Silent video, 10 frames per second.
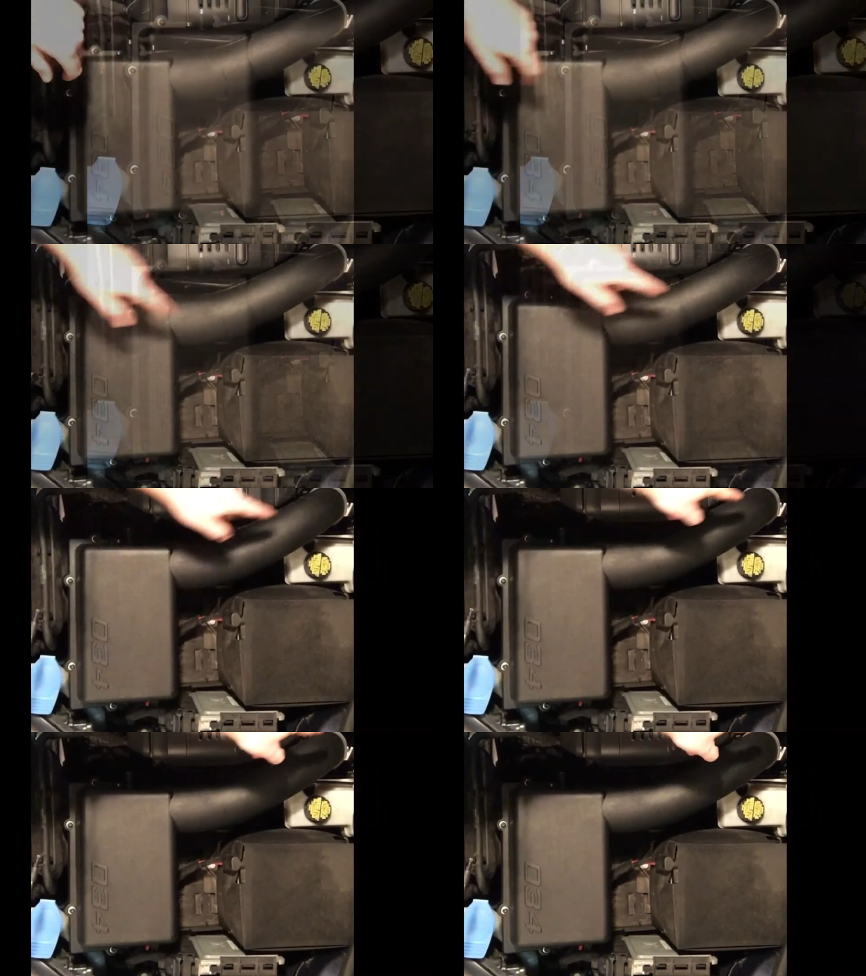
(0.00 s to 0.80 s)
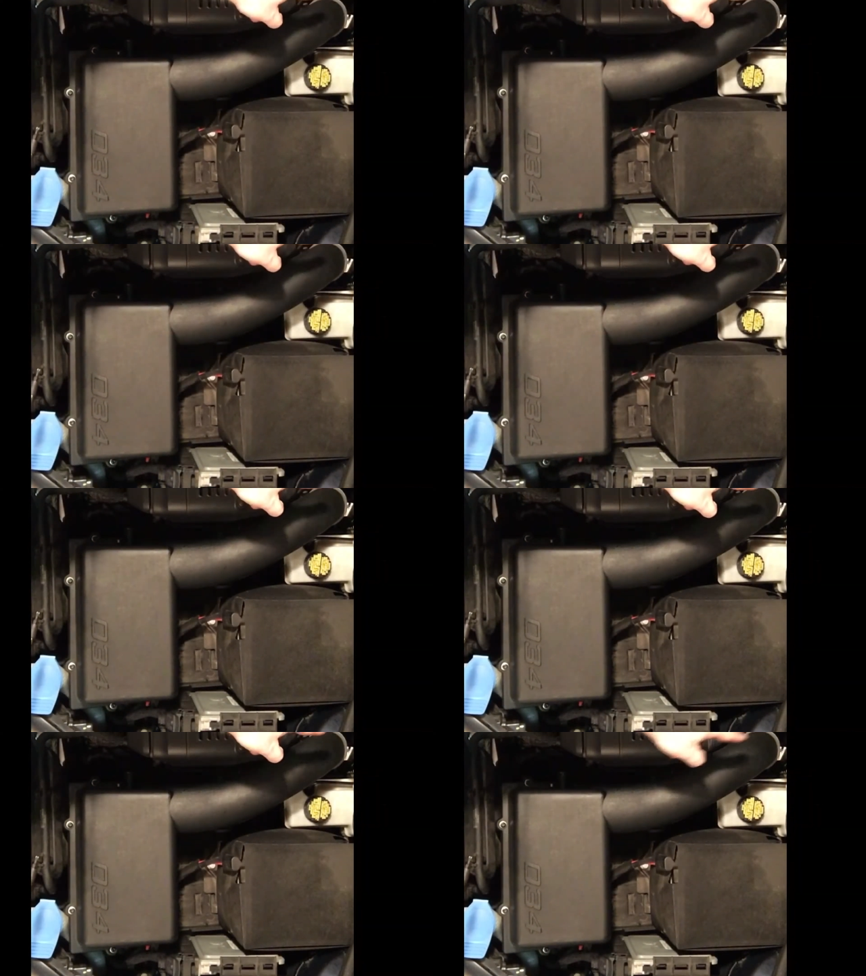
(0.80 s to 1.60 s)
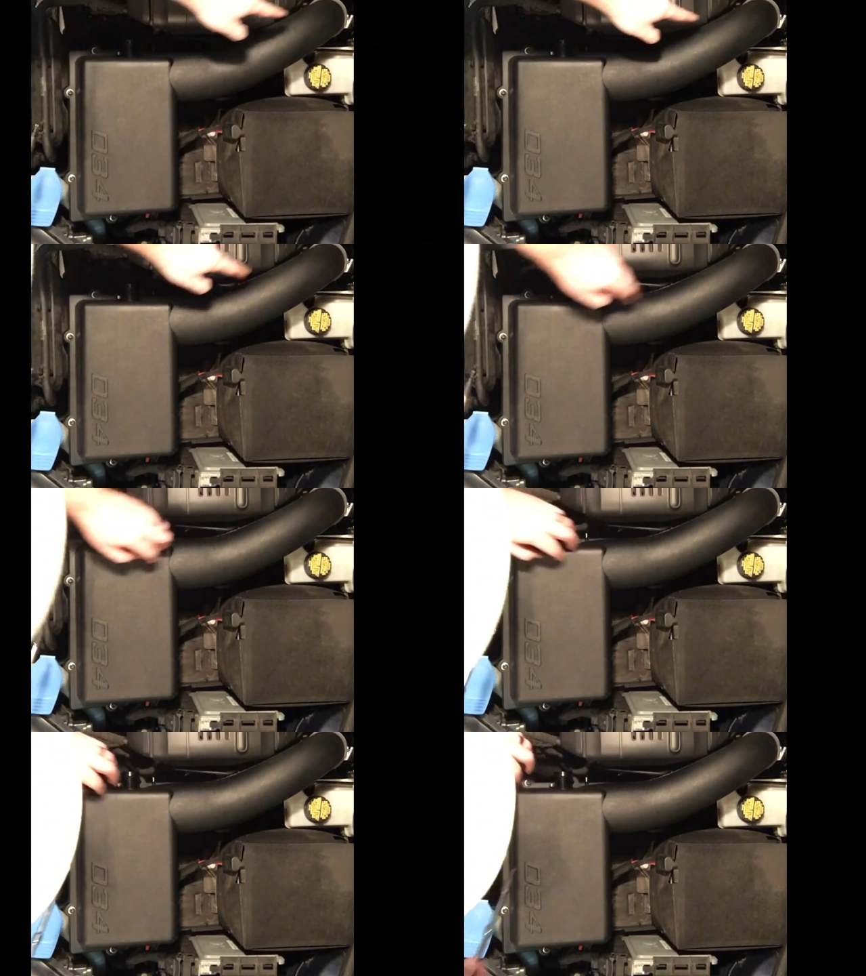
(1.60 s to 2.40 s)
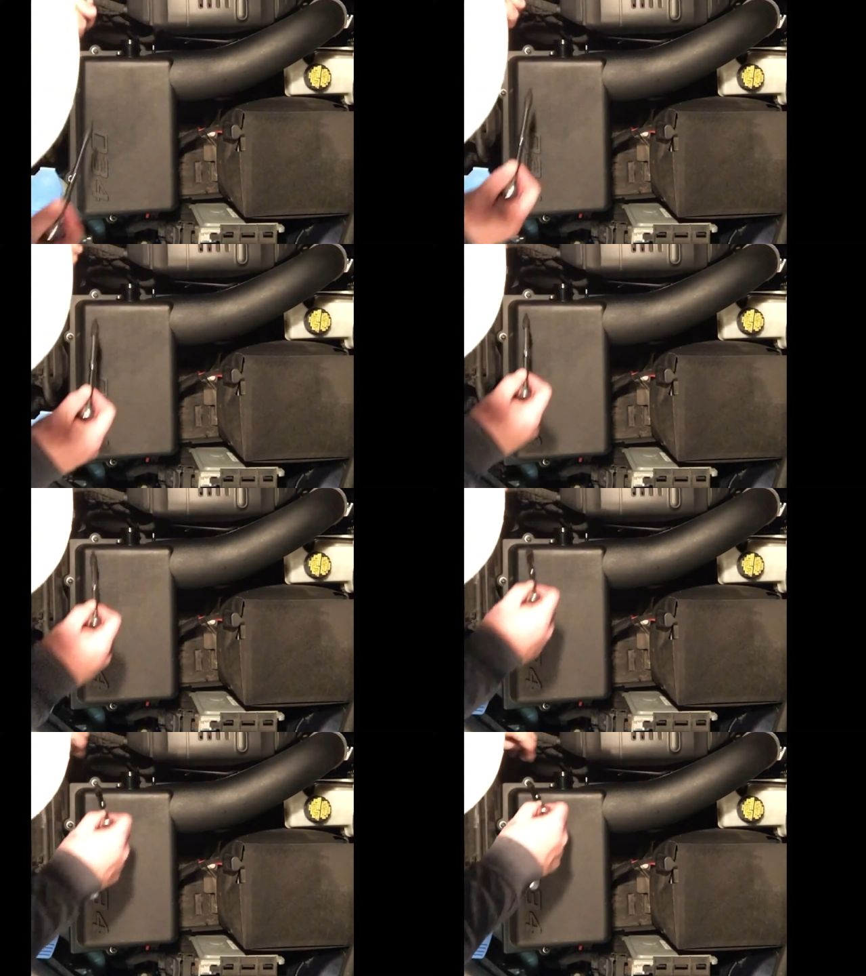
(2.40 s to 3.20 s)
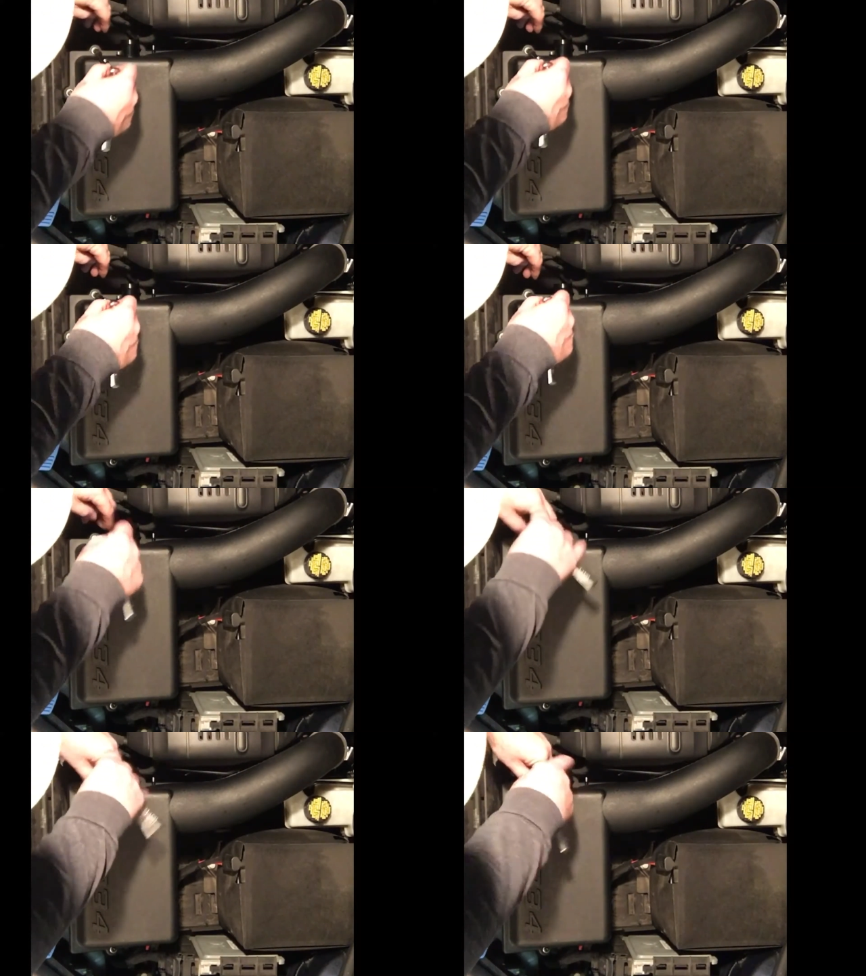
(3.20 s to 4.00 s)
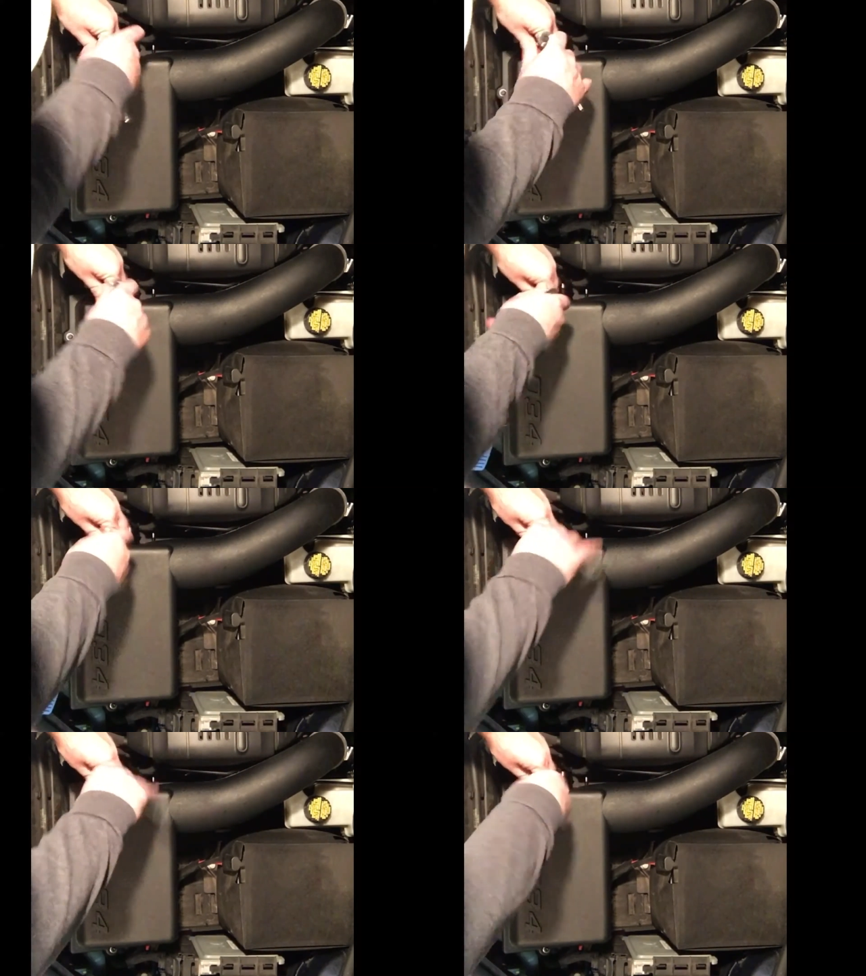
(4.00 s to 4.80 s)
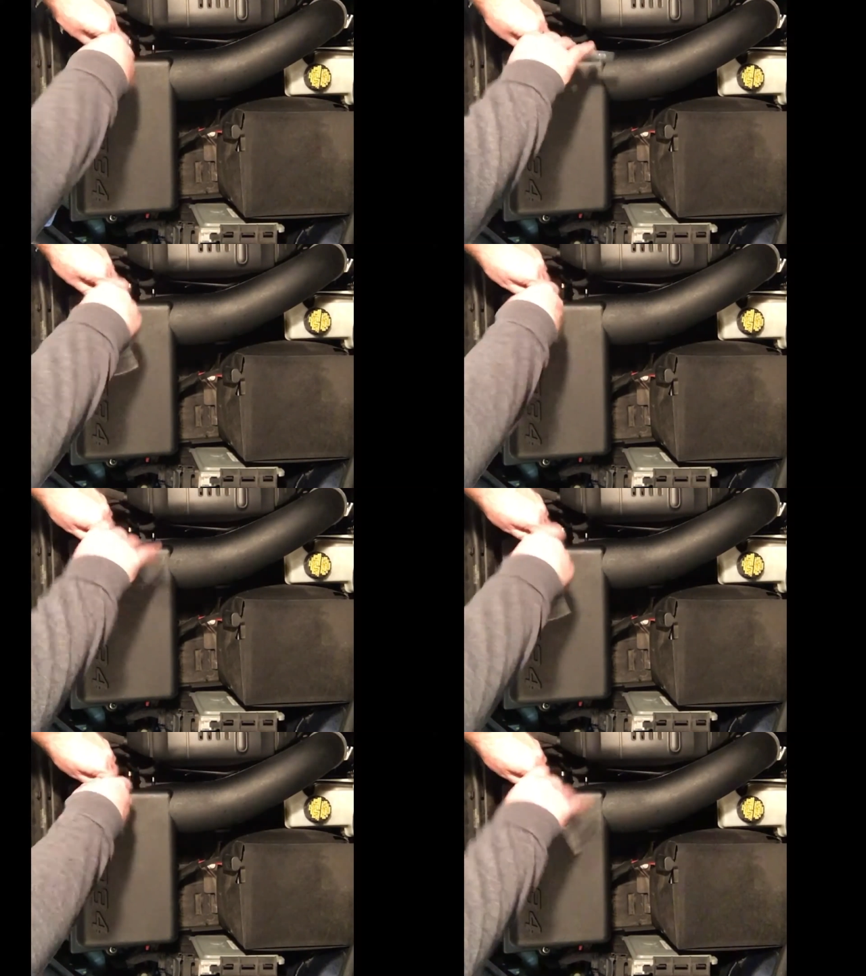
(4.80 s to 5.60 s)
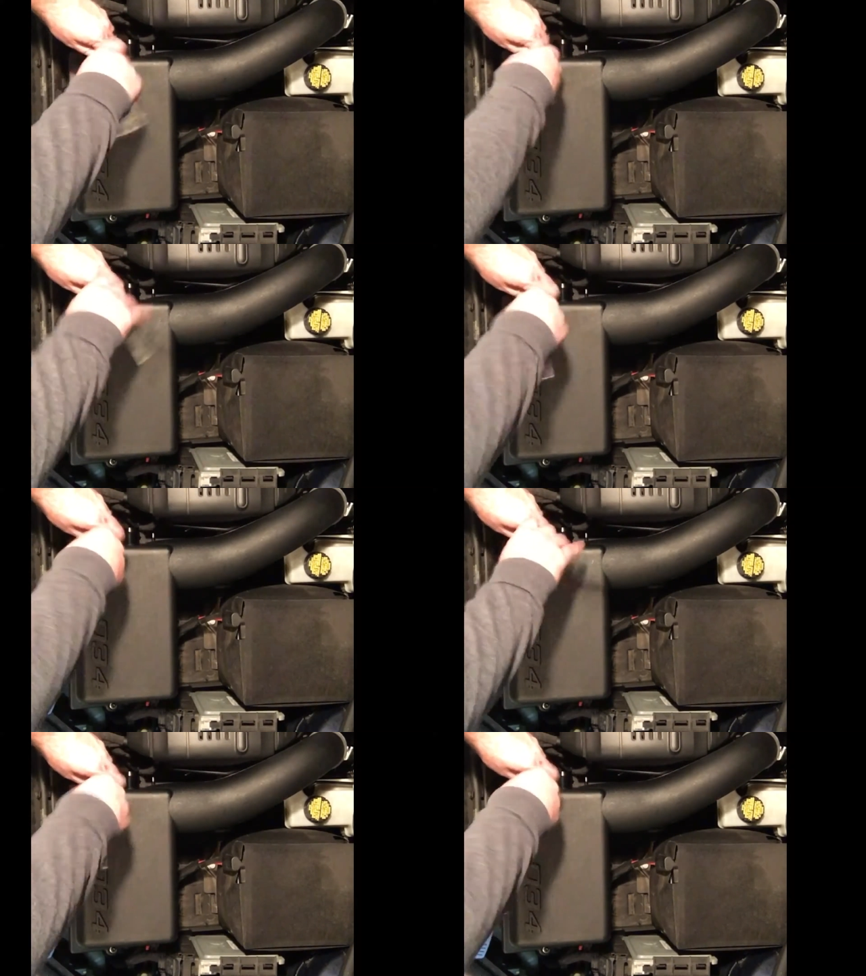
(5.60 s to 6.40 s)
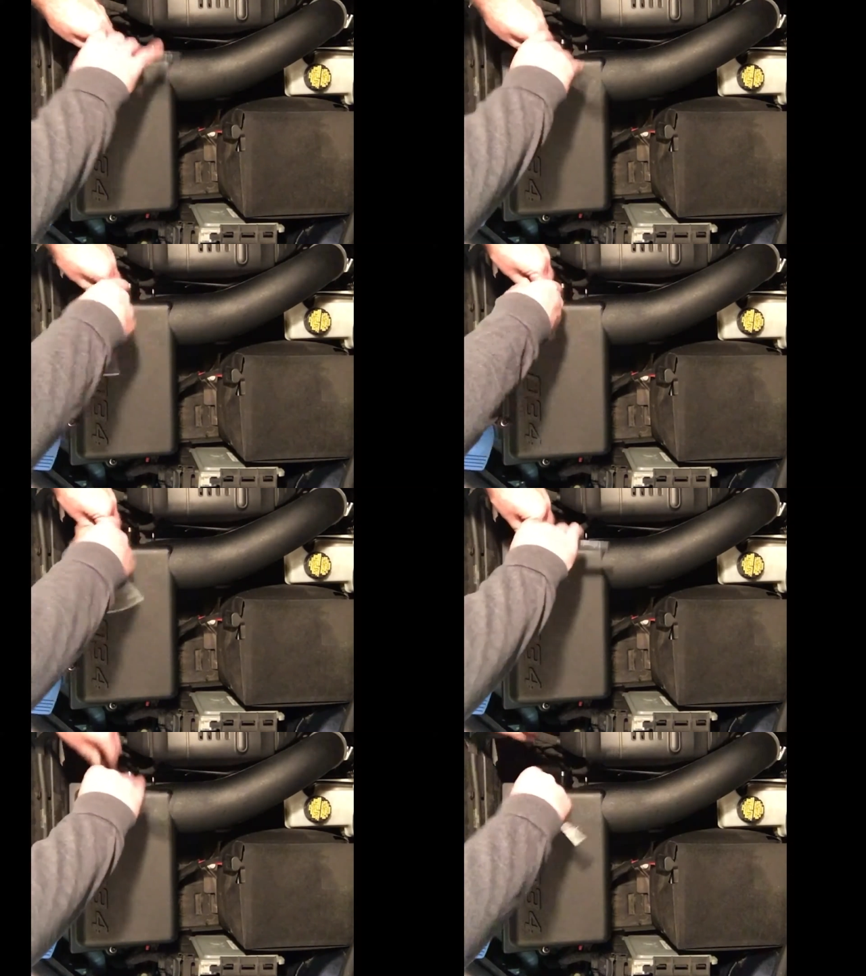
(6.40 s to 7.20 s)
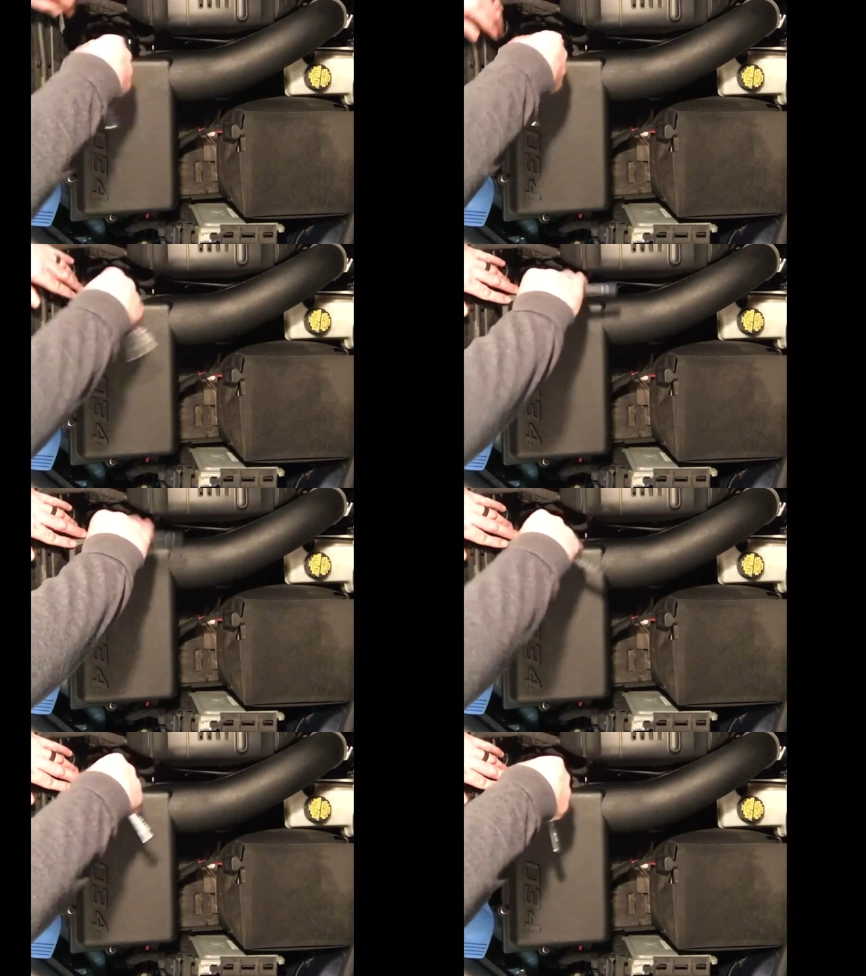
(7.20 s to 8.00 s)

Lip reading: Nobody's mouth can be seen.